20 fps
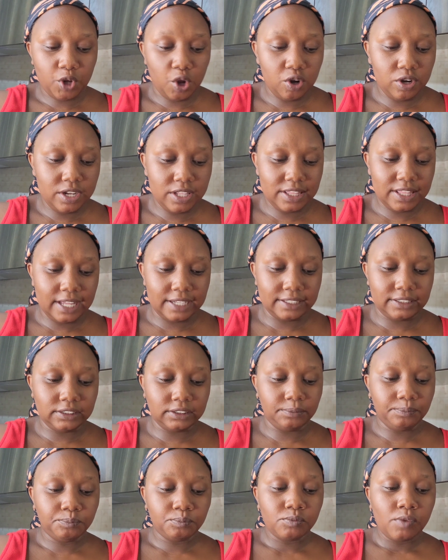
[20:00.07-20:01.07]
only that
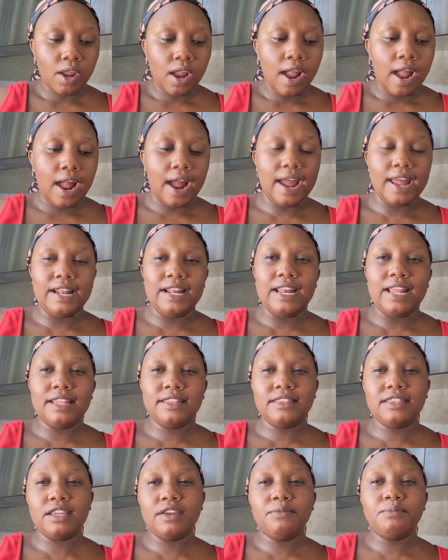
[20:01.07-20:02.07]
I
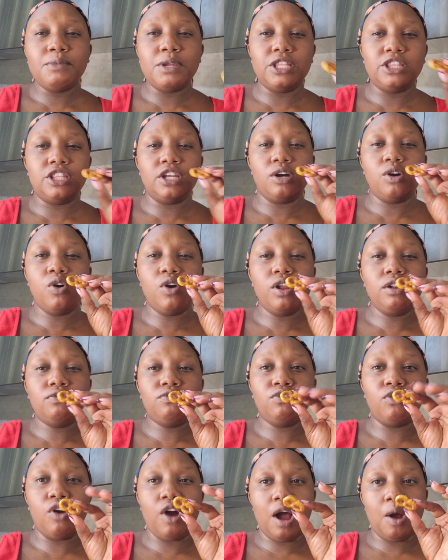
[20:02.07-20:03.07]
let them in the oil
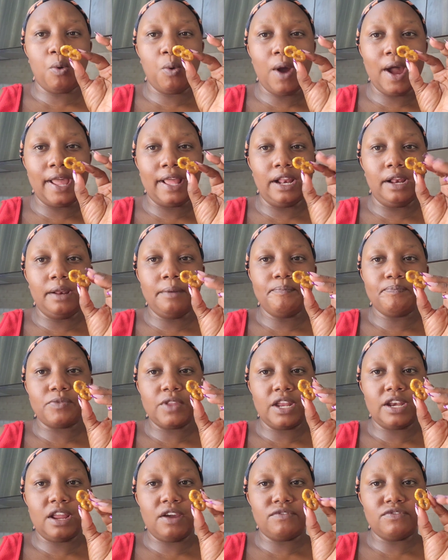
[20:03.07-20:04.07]
for a while
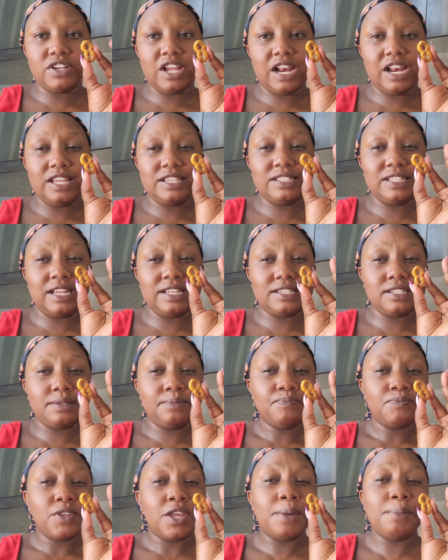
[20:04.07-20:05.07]
and I've realized that
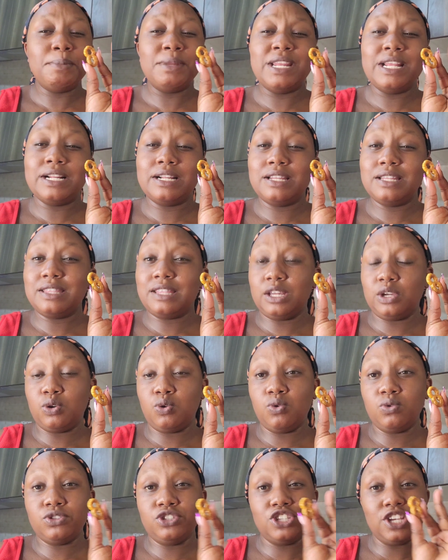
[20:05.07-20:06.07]
immediately they
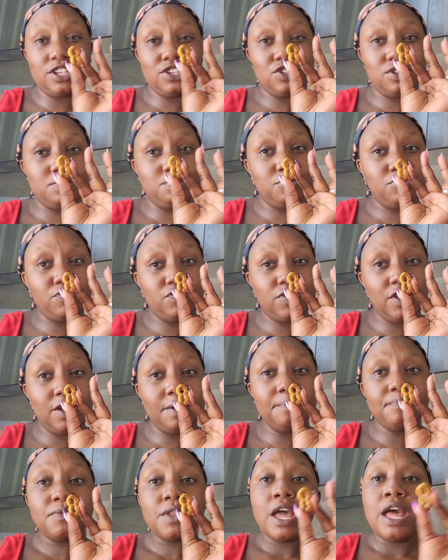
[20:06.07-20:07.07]
cook just remove
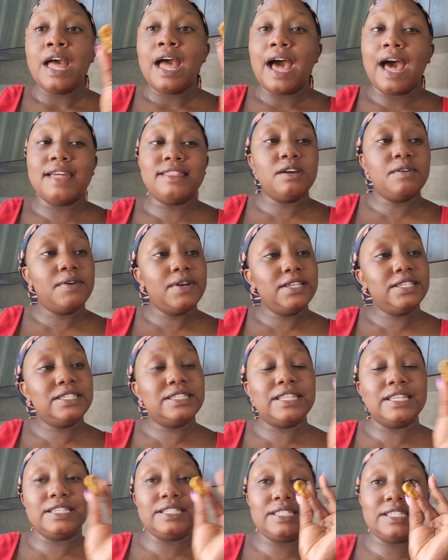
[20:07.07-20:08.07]
them otherwise
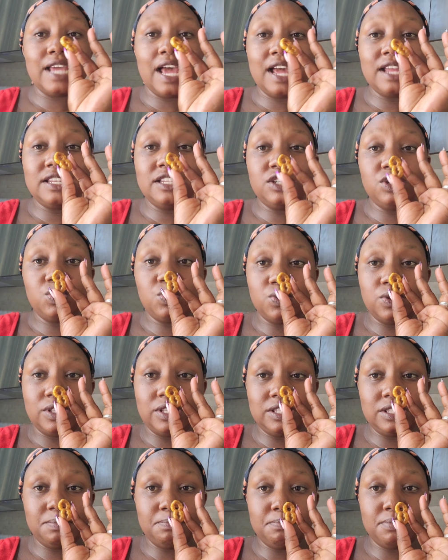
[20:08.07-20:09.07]
they turn into
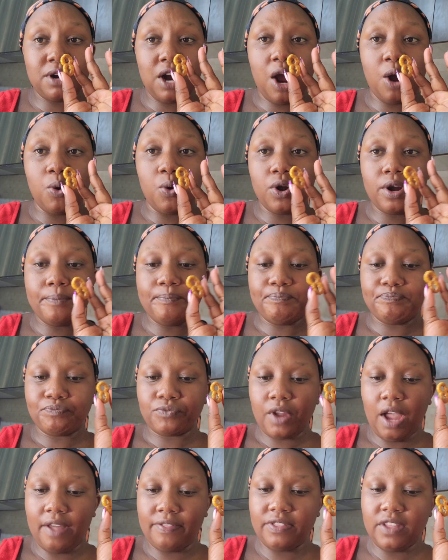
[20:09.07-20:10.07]
this brown
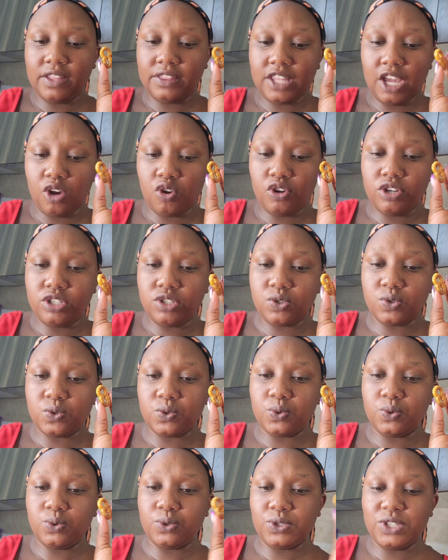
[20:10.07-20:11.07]
and then they're going
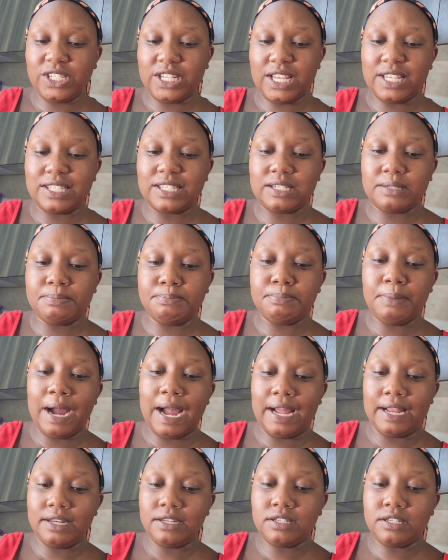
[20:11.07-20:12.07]
to taste
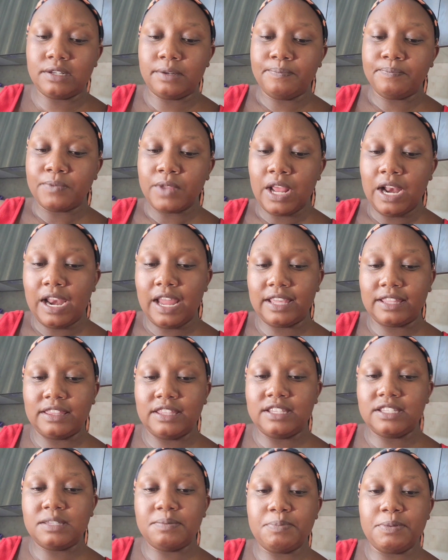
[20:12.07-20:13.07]
burnt like
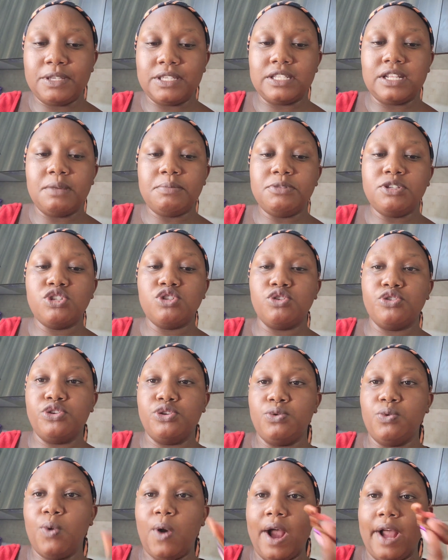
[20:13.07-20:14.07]
this piece let me show
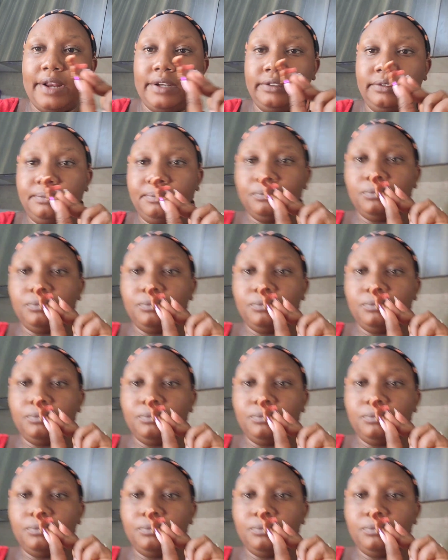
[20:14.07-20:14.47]
you one